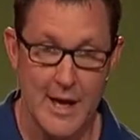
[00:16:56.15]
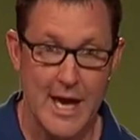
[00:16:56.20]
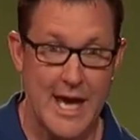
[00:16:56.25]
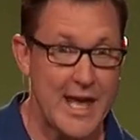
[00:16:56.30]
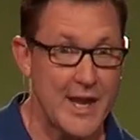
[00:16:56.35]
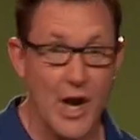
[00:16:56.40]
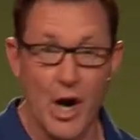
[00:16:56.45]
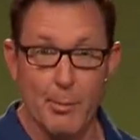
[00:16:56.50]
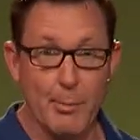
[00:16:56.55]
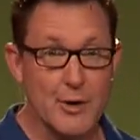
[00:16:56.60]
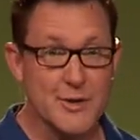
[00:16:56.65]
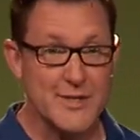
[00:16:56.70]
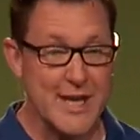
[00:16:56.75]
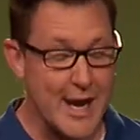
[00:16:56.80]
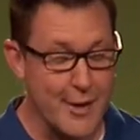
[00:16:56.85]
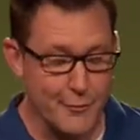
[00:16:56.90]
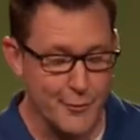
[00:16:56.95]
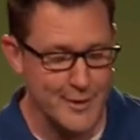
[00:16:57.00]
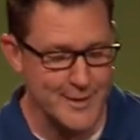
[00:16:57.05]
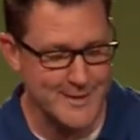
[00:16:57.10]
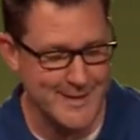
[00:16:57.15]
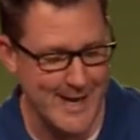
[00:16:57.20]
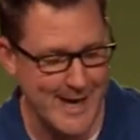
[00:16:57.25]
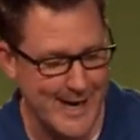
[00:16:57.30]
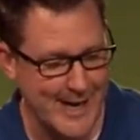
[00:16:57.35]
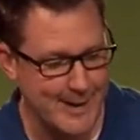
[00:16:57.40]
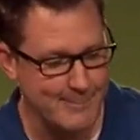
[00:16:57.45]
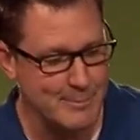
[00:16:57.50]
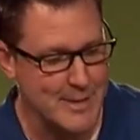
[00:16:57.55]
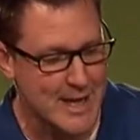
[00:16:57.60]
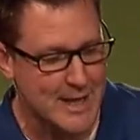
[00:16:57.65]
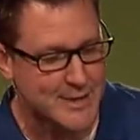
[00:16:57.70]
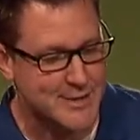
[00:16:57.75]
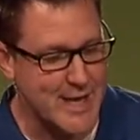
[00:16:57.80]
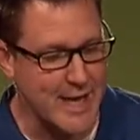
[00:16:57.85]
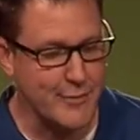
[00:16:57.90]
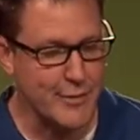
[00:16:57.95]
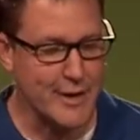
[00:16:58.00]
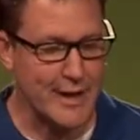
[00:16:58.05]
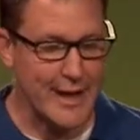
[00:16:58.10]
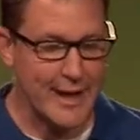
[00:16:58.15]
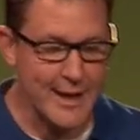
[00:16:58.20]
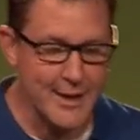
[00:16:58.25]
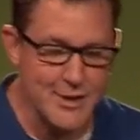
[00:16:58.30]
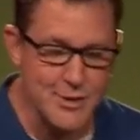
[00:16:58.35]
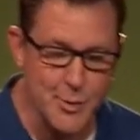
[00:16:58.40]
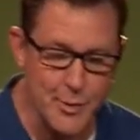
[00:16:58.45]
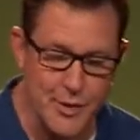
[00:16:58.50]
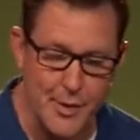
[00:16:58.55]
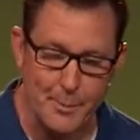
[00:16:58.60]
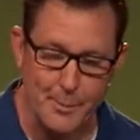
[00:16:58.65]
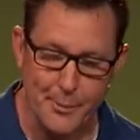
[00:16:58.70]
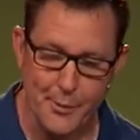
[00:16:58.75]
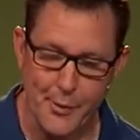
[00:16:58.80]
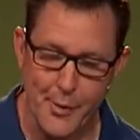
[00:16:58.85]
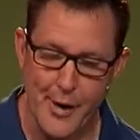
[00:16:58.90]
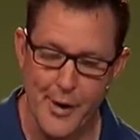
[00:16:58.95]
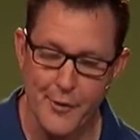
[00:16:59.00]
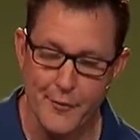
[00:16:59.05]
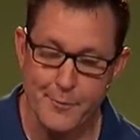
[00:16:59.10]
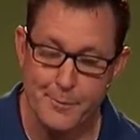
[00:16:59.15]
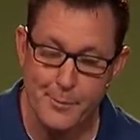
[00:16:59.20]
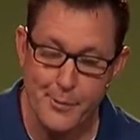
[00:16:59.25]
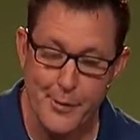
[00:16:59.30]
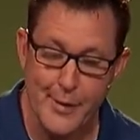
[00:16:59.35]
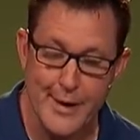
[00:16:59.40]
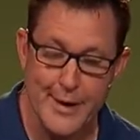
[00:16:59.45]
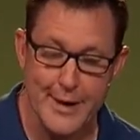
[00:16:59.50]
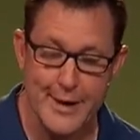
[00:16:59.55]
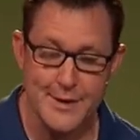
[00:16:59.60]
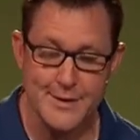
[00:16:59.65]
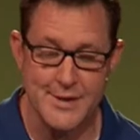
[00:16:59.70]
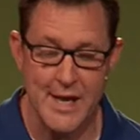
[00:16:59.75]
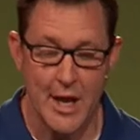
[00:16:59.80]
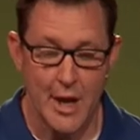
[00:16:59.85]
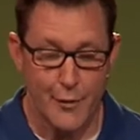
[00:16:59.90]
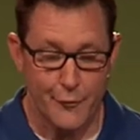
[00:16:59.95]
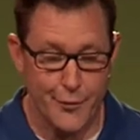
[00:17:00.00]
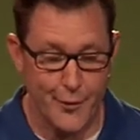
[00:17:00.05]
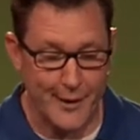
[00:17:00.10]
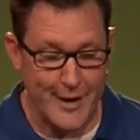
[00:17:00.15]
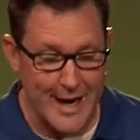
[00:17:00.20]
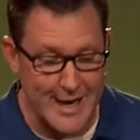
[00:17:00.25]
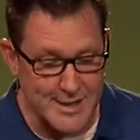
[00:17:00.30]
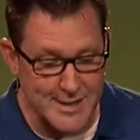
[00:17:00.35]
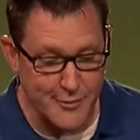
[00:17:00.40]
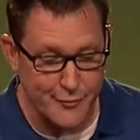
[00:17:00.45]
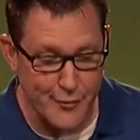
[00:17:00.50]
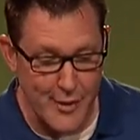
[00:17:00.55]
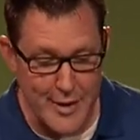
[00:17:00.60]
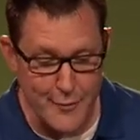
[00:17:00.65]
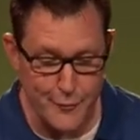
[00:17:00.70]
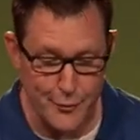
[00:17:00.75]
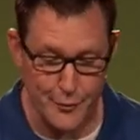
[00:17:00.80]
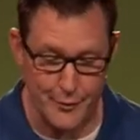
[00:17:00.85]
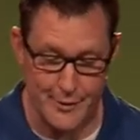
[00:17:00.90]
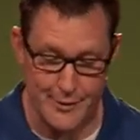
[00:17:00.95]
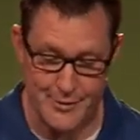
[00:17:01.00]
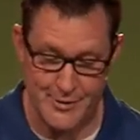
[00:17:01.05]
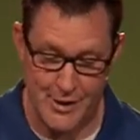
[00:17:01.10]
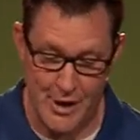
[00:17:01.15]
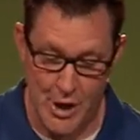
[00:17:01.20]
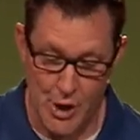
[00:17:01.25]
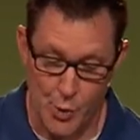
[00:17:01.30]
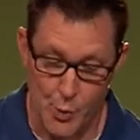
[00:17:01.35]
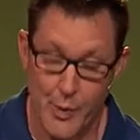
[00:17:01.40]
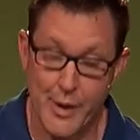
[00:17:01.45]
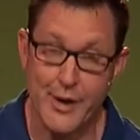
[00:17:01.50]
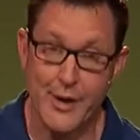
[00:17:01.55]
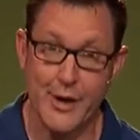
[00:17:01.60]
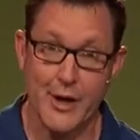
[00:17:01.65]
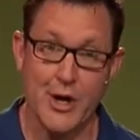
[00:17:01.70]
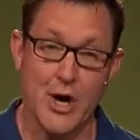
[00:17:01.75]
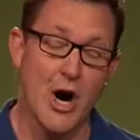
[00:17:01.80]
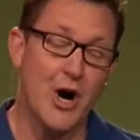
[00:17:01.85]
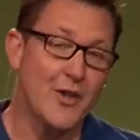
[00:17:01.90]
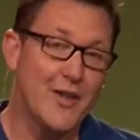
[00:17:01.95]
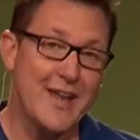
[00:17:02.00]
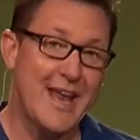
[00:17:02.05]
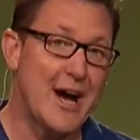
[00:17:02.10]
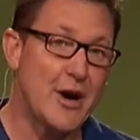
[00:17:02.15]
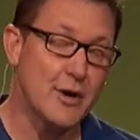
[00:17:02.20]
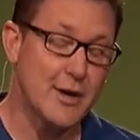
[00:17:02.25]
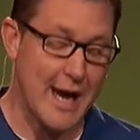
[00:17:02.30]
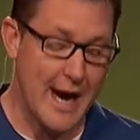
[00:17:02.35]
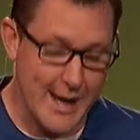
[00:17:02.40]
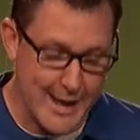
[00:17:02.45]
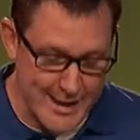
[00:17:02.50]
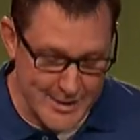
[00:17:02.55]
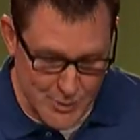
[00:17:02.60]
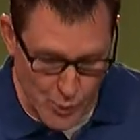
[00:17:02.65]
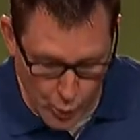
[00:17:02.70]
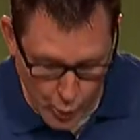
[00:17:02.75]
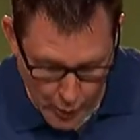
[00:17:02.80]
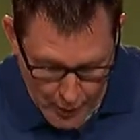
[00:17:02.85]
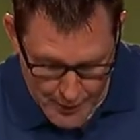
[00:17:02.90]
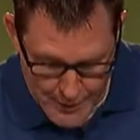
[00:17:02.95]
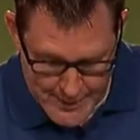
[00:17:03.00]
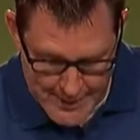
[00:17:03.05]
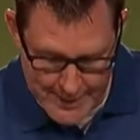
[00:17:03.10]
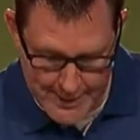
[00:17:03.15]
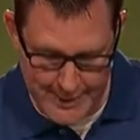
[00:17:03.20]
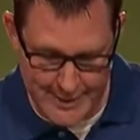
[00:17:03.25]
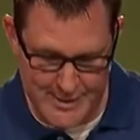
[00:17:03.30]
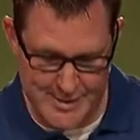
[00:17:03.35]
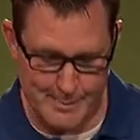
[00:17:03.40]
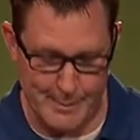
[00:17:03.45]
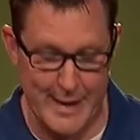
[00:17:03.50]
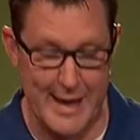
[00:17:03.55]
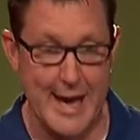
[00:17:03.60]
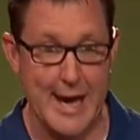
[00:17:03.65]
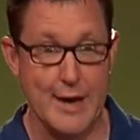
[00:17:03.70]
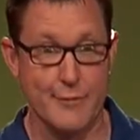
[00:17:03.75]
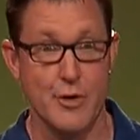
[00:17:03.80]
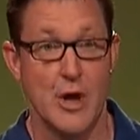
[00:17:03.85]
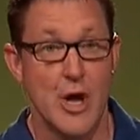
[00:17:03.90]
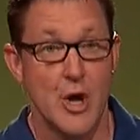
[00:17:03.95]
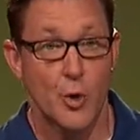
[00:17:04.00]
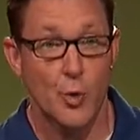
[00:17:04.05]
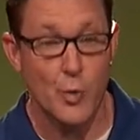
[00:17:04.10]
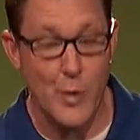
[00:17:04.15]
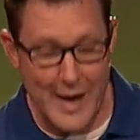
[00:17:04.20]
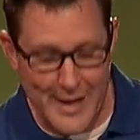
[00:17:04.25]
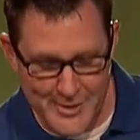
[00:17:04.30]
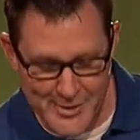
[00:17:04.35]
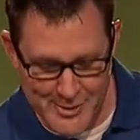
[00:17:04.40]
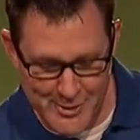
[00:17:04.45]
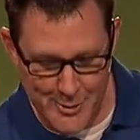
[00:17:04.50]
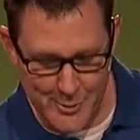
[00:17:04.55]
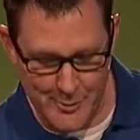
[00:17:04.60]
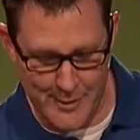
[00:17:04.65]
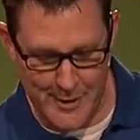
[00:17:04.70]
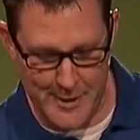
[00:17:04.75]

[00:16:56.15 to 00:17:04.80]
And almost every time, David ends with a prayer of praise for God's faithfulness, recalling how God has worked in his behalf, rescued